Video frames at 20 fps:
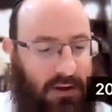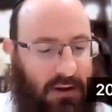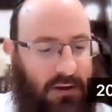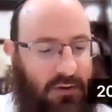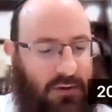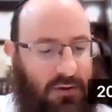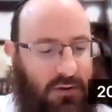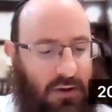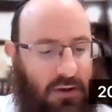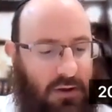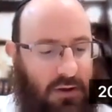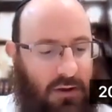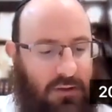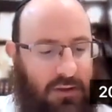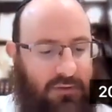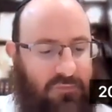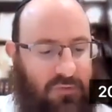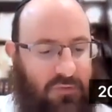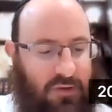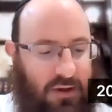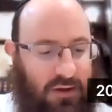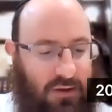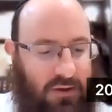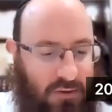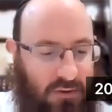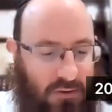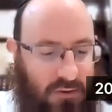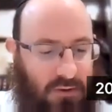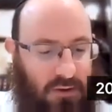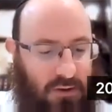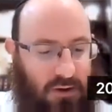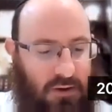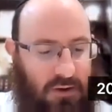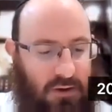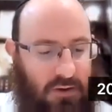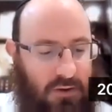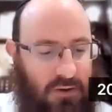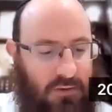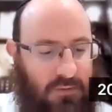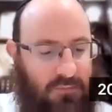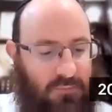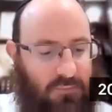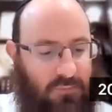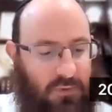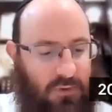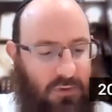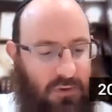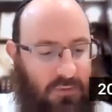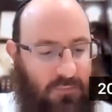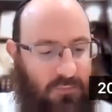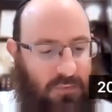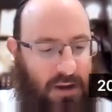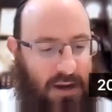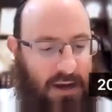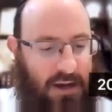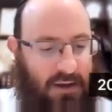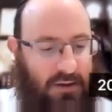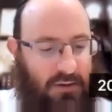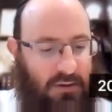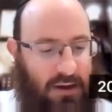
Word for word: Meaning, uh, let's say, uh, um,